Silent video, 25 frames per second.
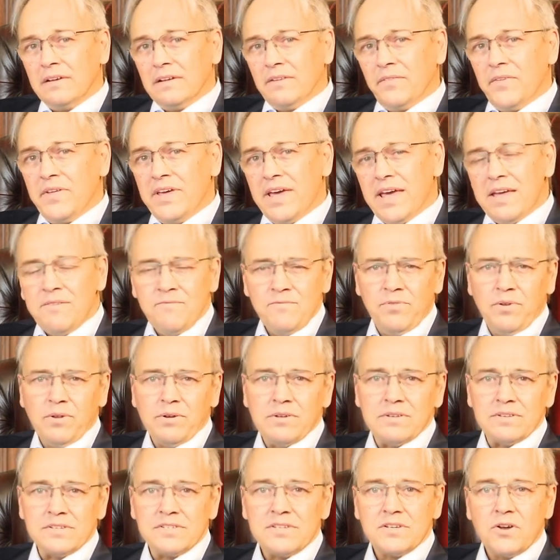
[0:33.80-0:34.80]
The
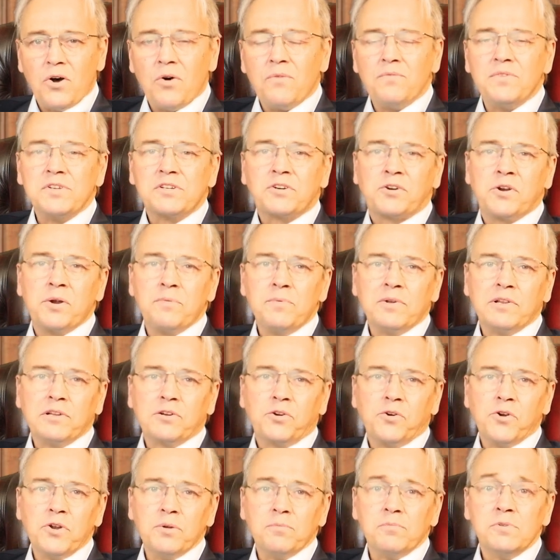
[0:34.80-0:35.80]
influence of this criminal
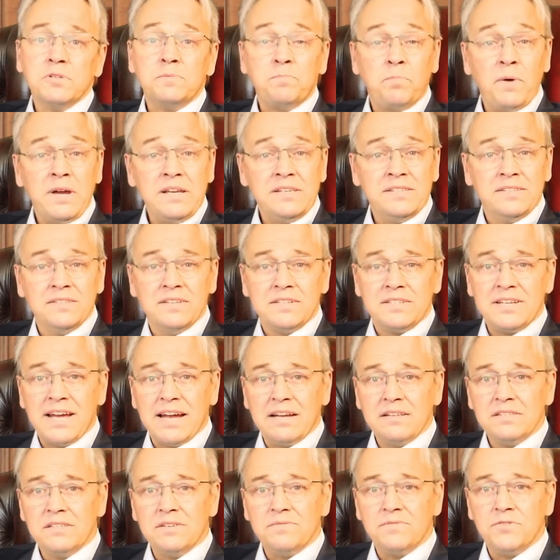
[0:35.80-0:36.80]
group was based in the
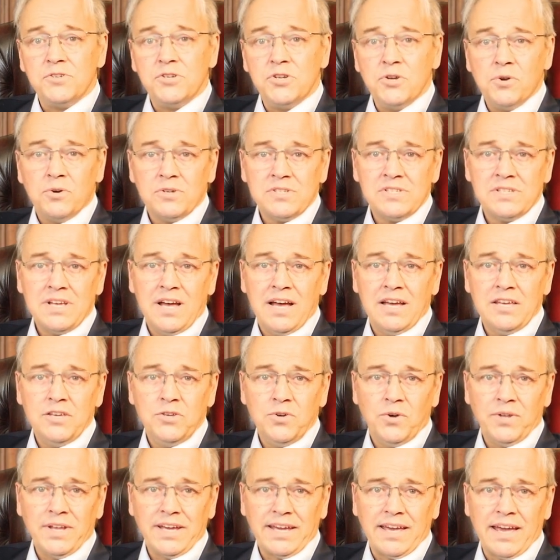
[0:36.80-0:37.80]
towns of Gioiosa
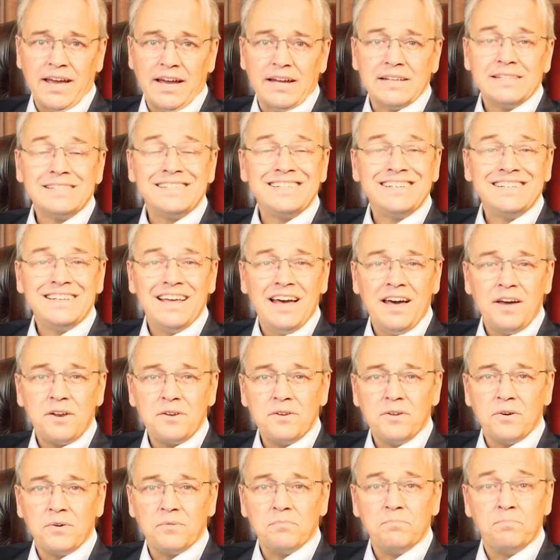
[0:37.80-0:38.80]
Ionica and
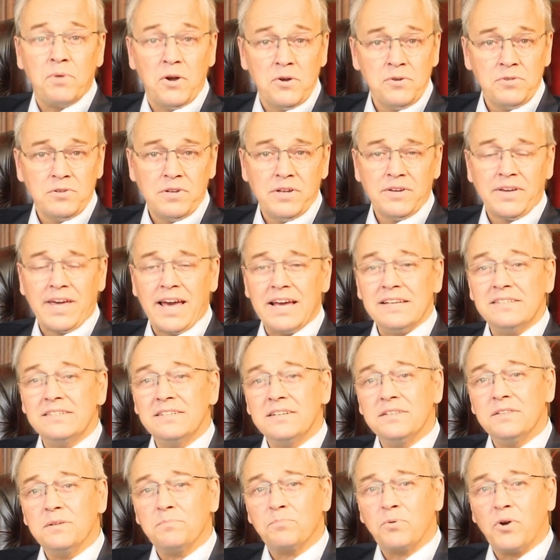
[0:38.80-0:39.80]
Siderno, both located
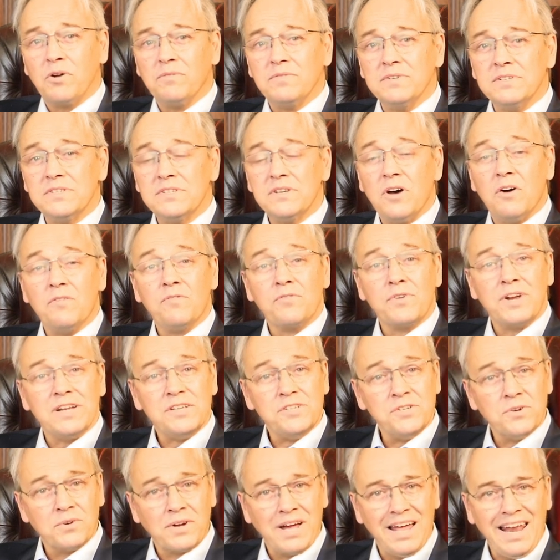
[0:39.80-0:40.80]
in the province of
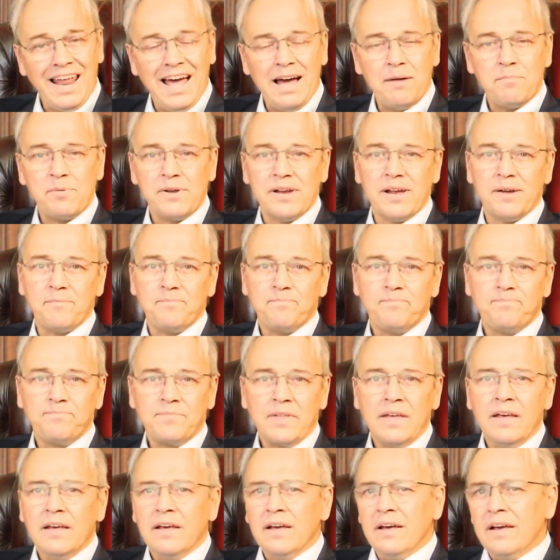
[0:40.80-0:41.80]
Reggio Calabria.
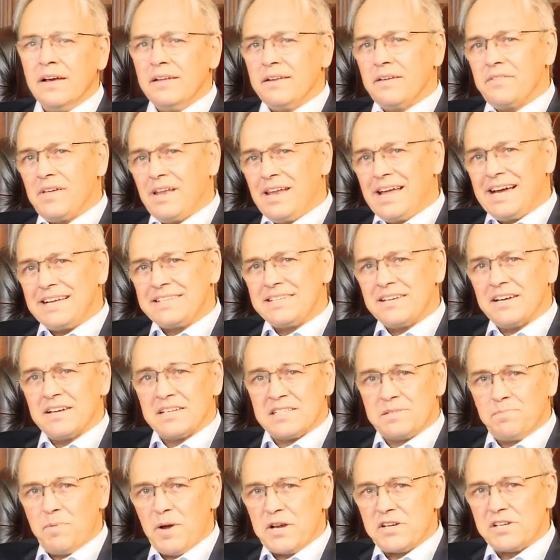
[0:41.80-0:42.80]
Now, the latter
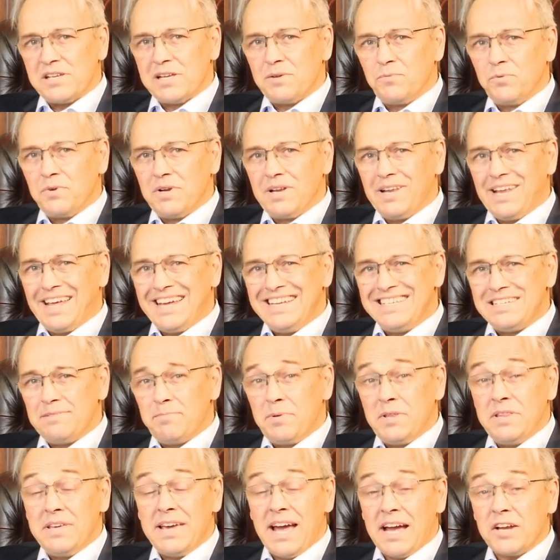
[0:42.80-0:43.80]
especially would later
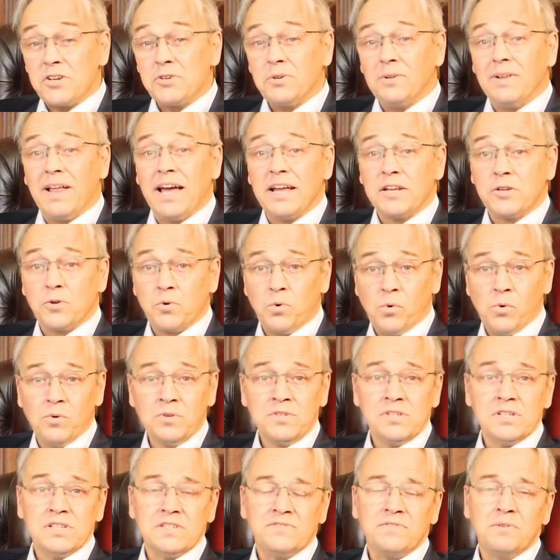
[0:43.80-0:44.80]
be the actual
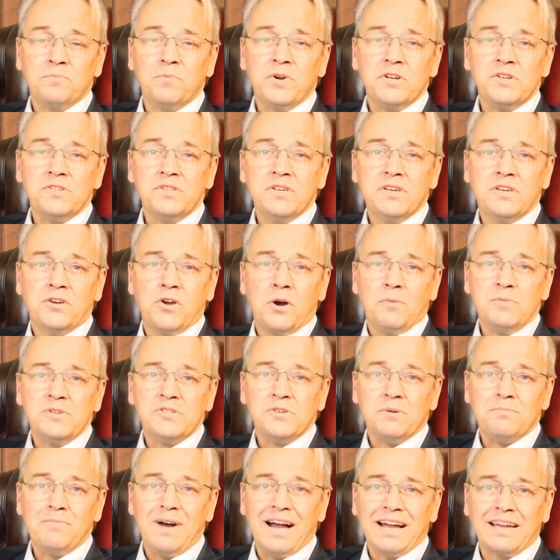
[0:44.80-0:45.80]
headquarters from which the
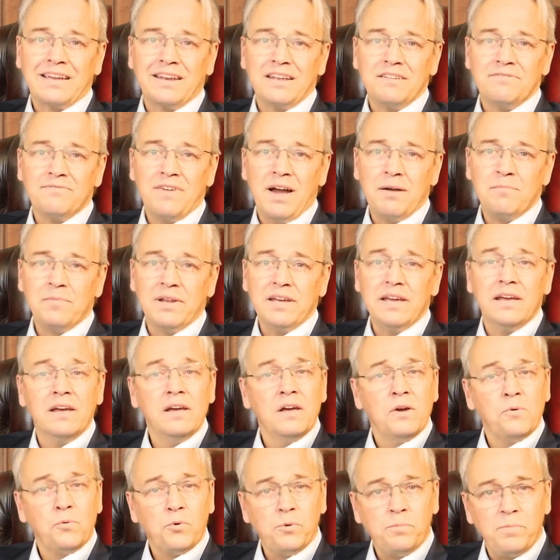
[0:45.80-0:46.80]
Commisso-Macrì family
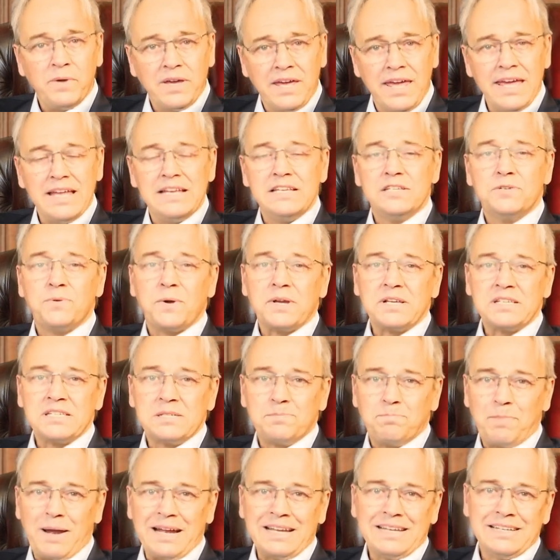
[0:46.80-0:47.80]
would begin to
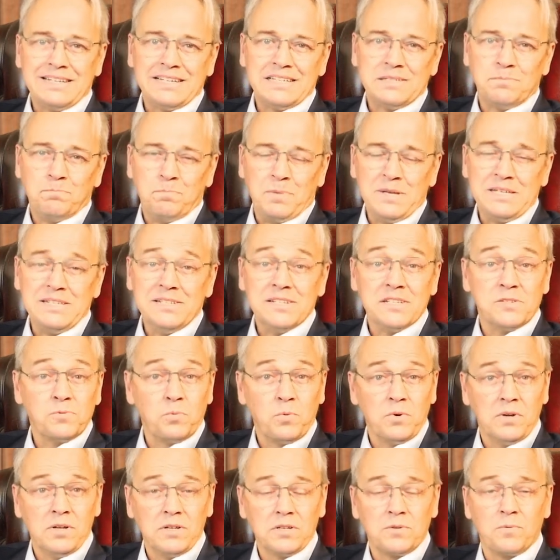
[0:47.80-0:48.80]
expand its business
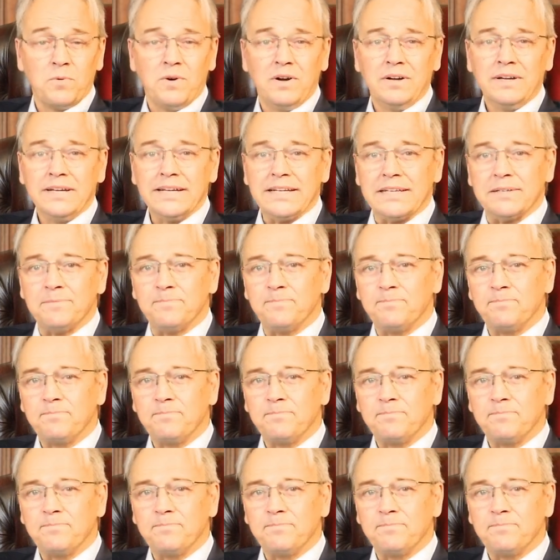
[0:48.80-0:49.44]
worldwide.